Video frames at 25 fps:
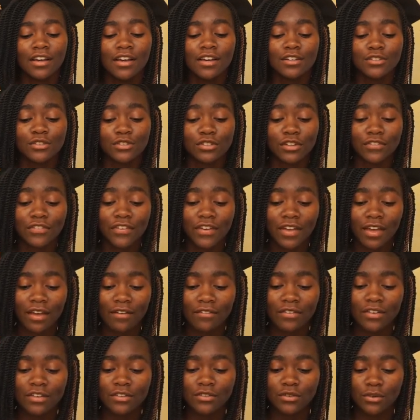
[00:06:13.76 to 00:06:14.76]

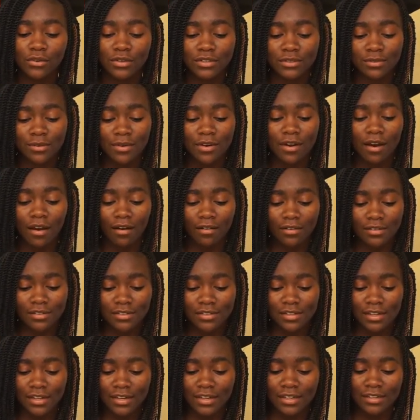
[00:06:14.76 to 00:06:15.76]
Certificate of Endorsement Art
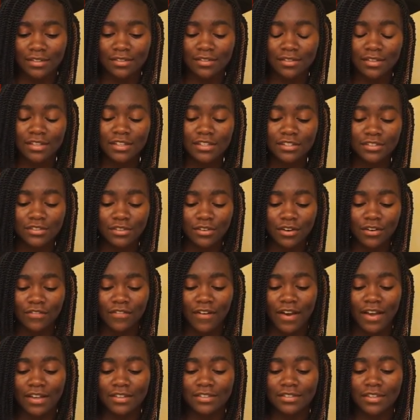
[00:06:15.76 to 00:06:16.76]
Studies. This
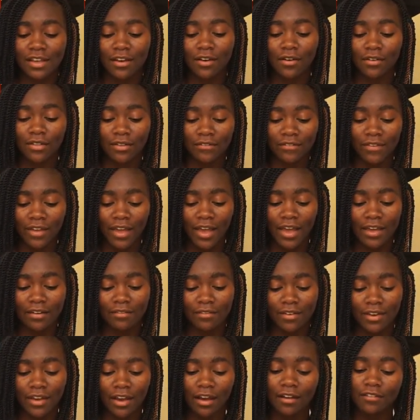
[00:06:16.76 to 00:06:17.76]
certifies that Olivia
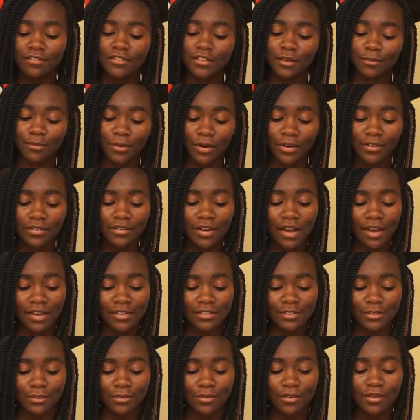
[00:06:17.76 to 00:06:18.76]
Henry of Dumbarton High
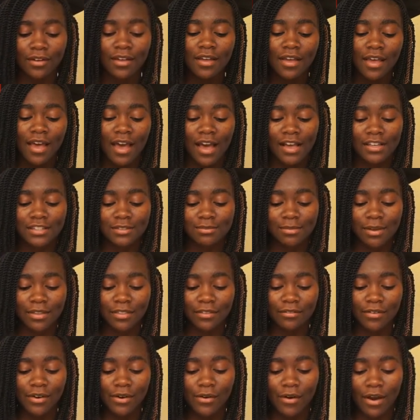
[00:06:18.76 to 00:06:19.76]
School has met
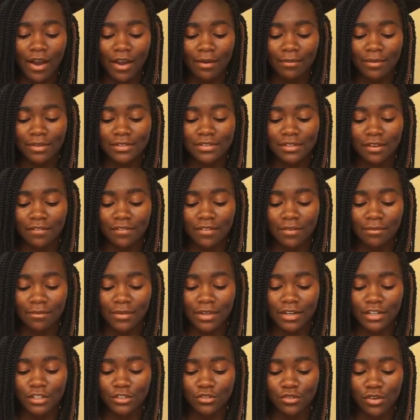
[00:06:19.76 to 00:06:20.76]
the requirements of the
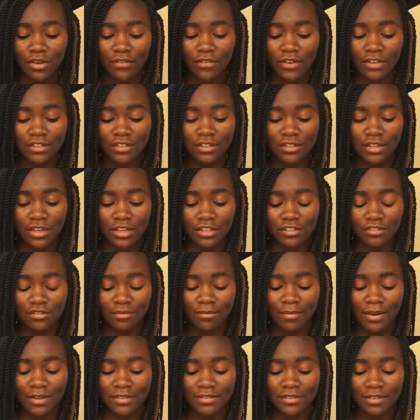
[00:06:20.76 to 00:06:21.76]
Ministry of Education
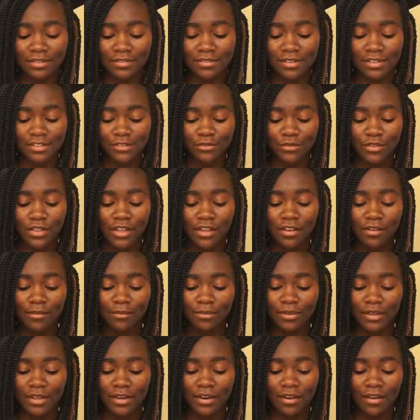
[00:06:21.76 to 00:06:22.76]
by successfully
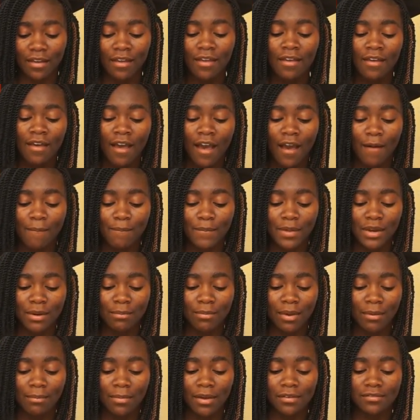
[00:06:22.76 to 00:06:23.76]
completing a
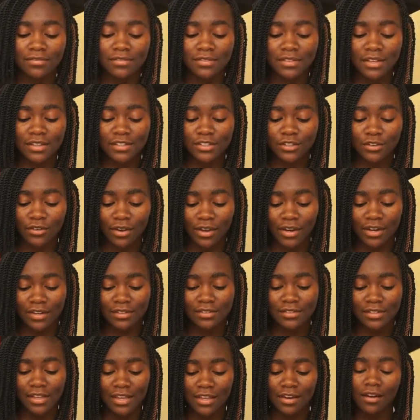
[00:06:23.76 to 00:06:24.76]
minimum of 6
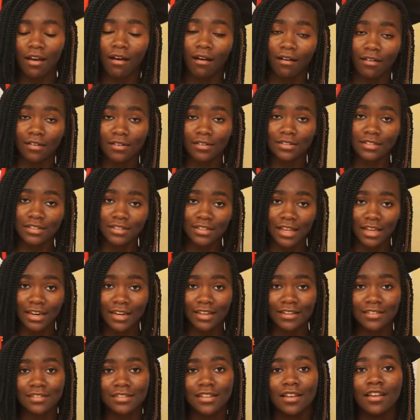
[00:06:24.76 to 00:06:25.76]
credits in art
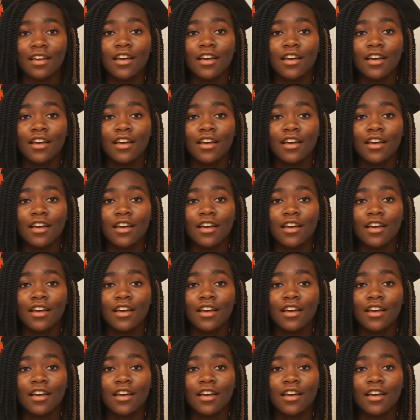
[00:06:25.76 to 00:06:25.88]
studies.